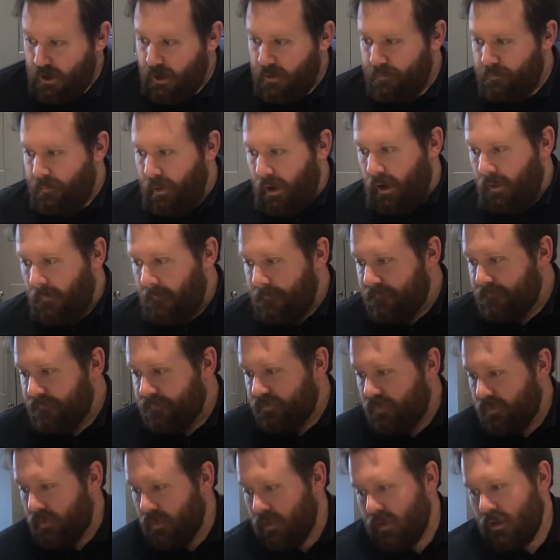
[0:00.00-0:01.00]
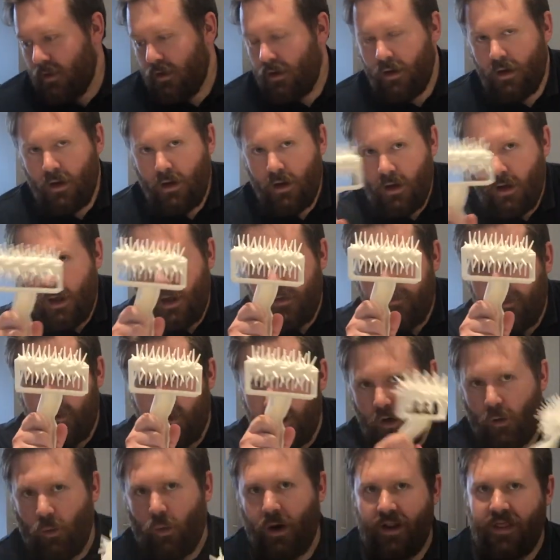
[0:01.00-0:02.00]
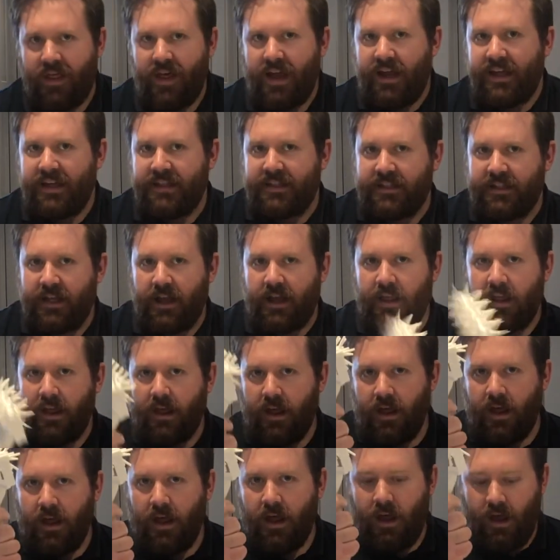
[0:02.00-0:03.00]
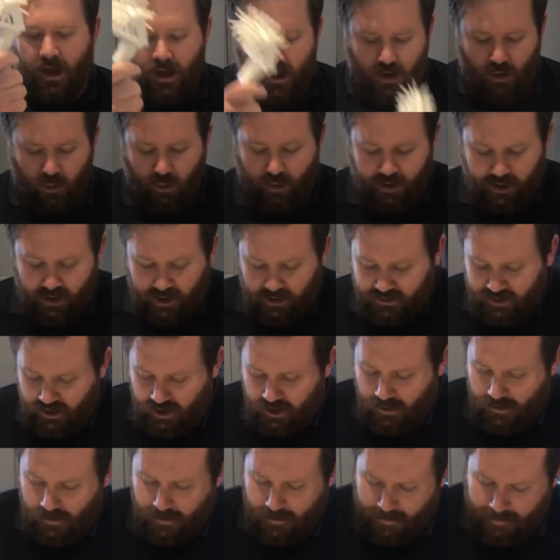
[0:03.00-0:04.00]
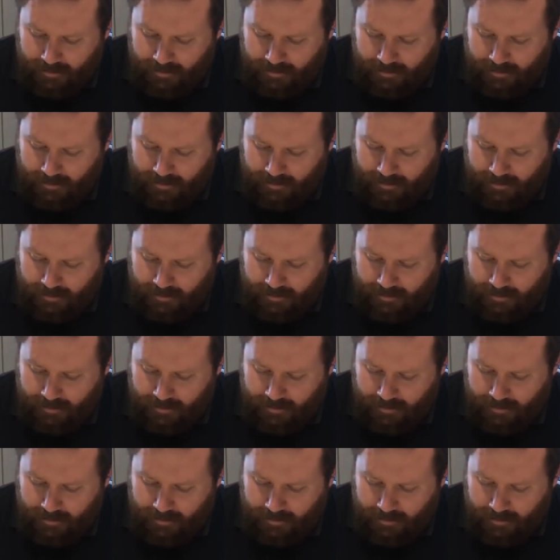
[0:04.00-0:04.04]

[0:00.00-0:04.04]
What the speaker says: But if you got one of these, all you got to do